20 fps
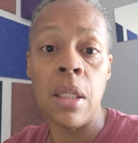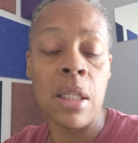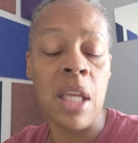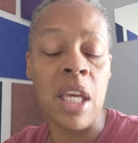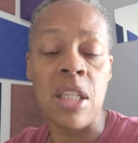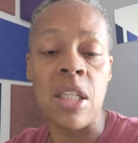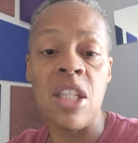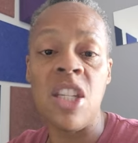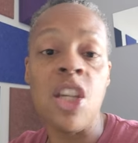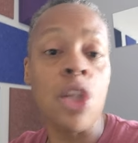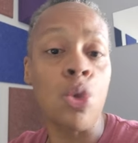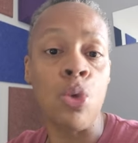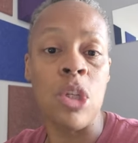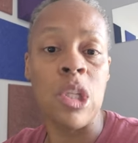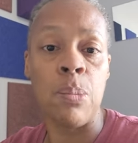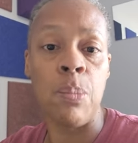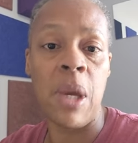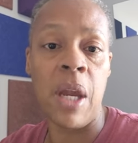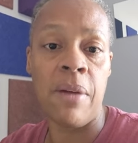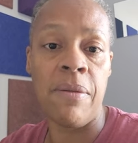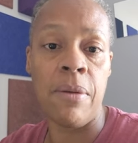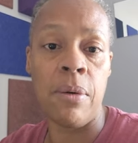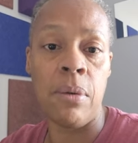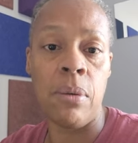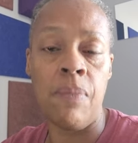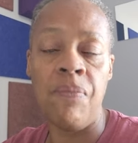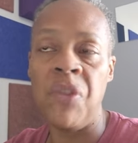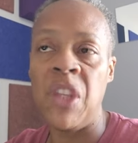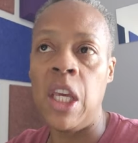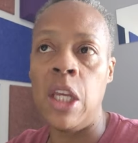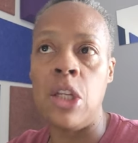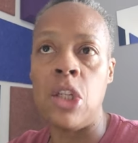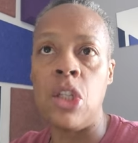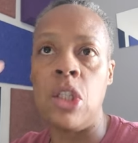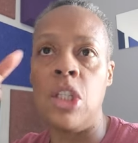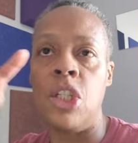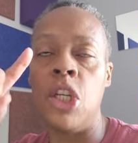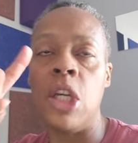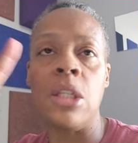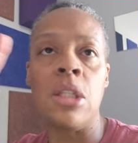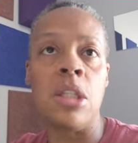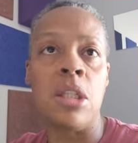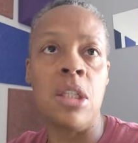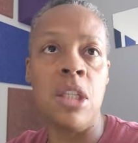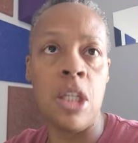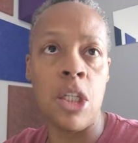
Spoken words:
That's disrespectful. And it's just as